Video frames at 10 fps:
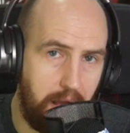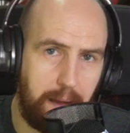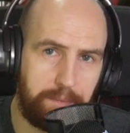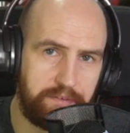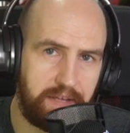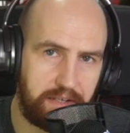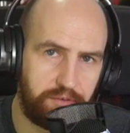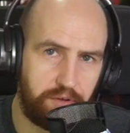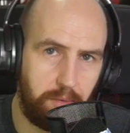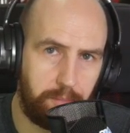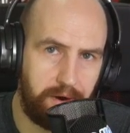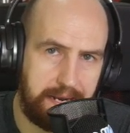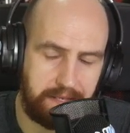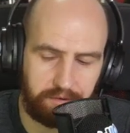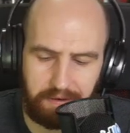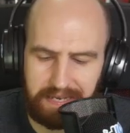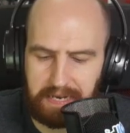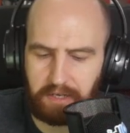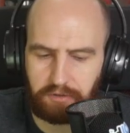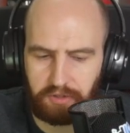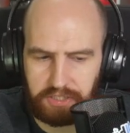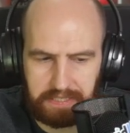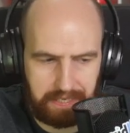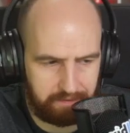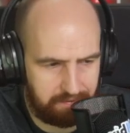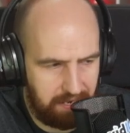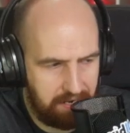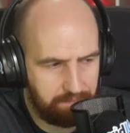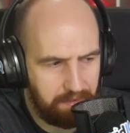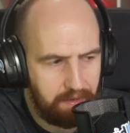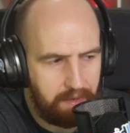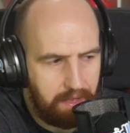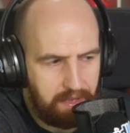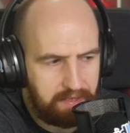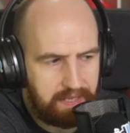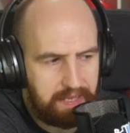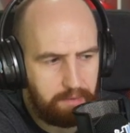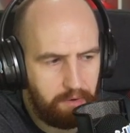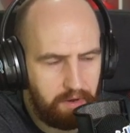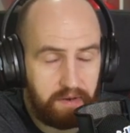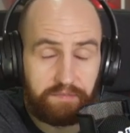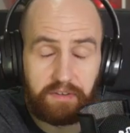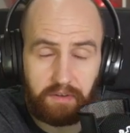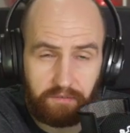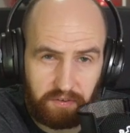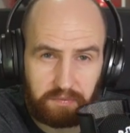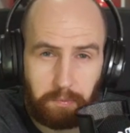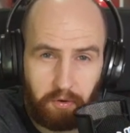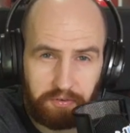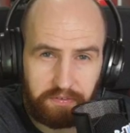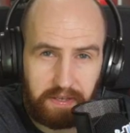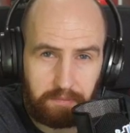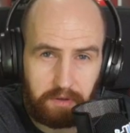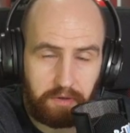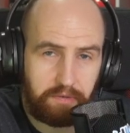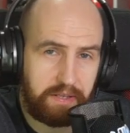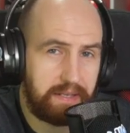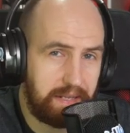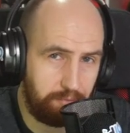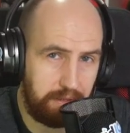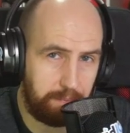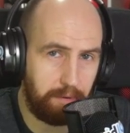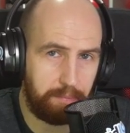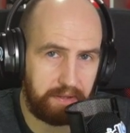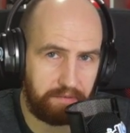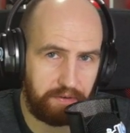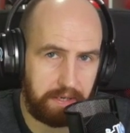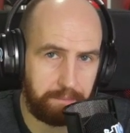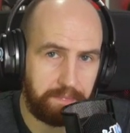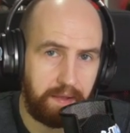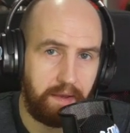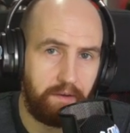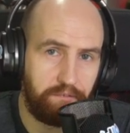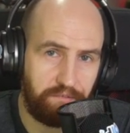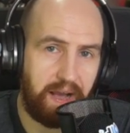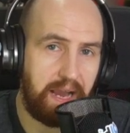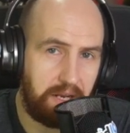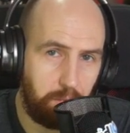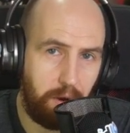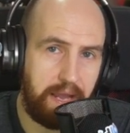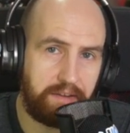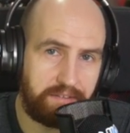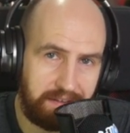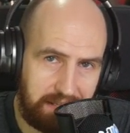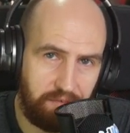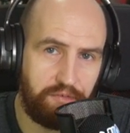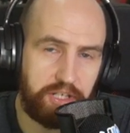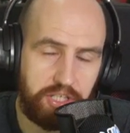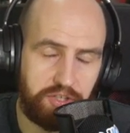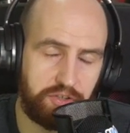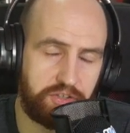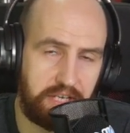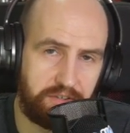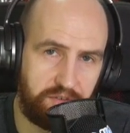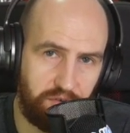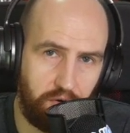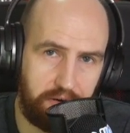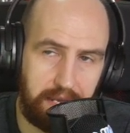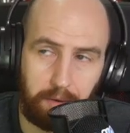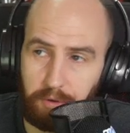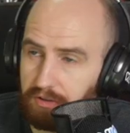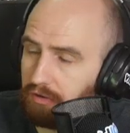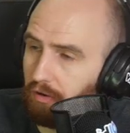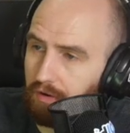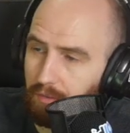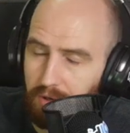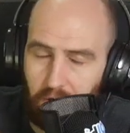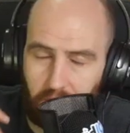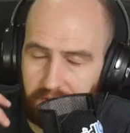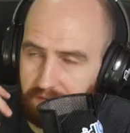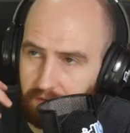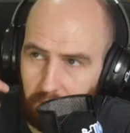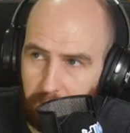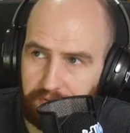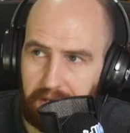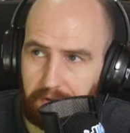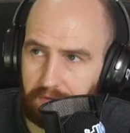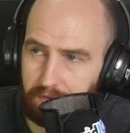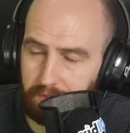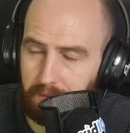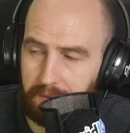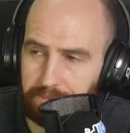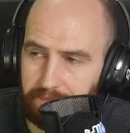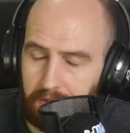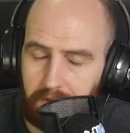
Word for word: happens next for Tom Brady? So again, you're touching that same uh, keyword of a, of a sports team that you did in that really popular video. Find ways to leverage the success you've already had. We talk, we call this the double down um,